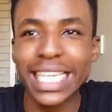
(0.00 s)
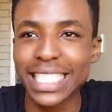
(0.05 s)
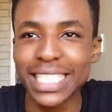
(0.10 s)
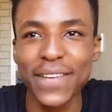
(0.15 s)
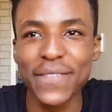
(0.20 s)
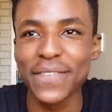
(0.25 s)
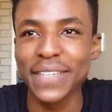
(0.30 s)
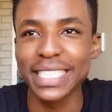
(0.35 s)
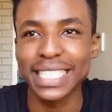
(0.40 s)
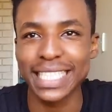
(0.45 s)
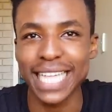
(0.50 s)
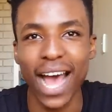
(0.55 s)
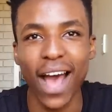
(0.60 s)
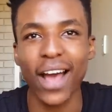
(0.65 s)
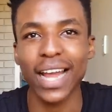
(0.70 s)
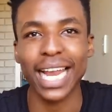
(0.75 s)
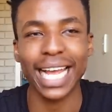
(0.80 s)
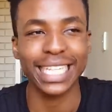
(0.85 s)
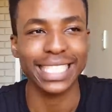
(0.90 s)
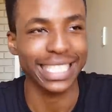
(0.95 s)
as if it's
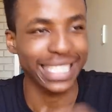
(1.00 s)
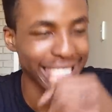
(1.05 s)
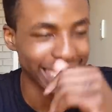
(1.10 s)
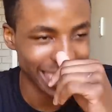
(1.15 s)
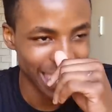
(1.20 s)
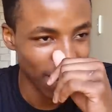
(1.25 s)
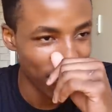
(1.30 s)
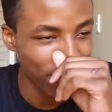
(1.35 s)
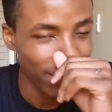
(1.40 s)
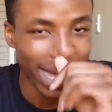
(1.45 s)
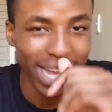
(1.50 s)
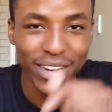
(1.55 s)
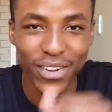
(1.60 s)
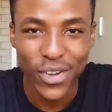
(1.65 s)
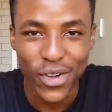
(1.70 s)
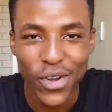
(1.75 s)
now like December.